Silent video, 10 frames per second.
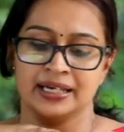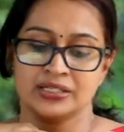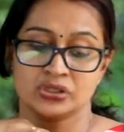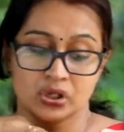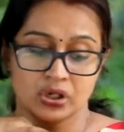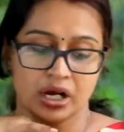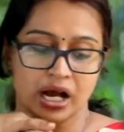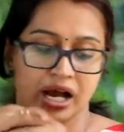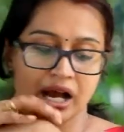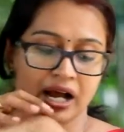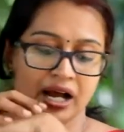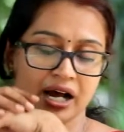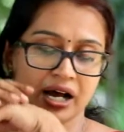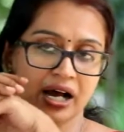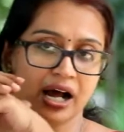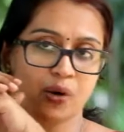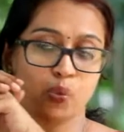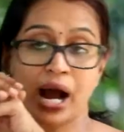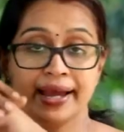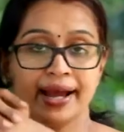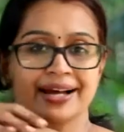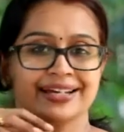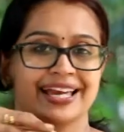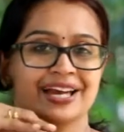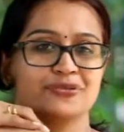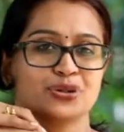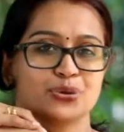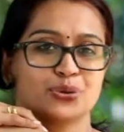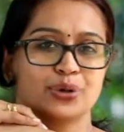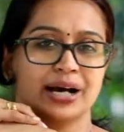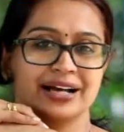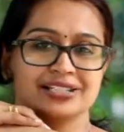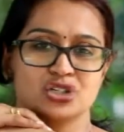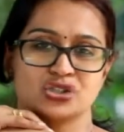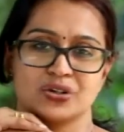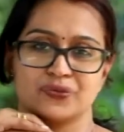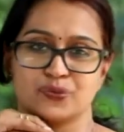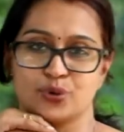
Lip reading: So why I gave you a gist of